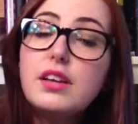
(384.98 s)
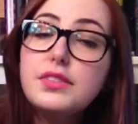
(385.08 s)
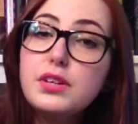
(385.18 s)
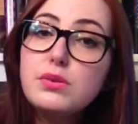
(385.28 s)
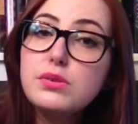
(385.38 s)

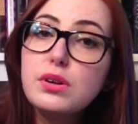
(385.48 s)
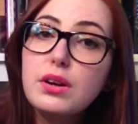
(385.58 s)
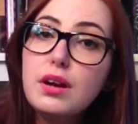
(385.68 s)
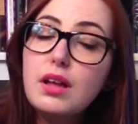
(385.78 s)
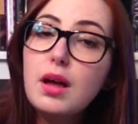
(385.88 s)
The Goose
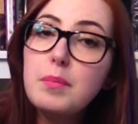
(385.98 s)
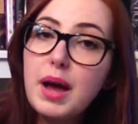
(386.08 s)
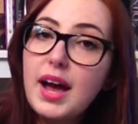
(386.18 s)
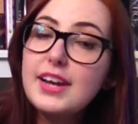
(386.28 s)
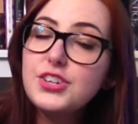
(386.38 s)
Girl
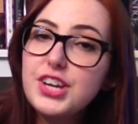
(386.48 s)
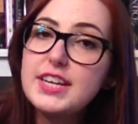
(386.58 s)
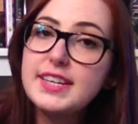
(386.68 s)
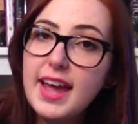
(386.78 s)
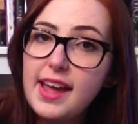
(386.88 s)
by
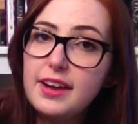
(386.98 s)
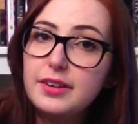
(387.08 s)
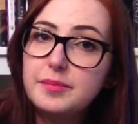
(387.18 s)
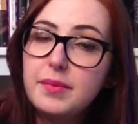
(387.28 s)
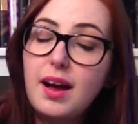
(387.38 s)
Shannon Hale.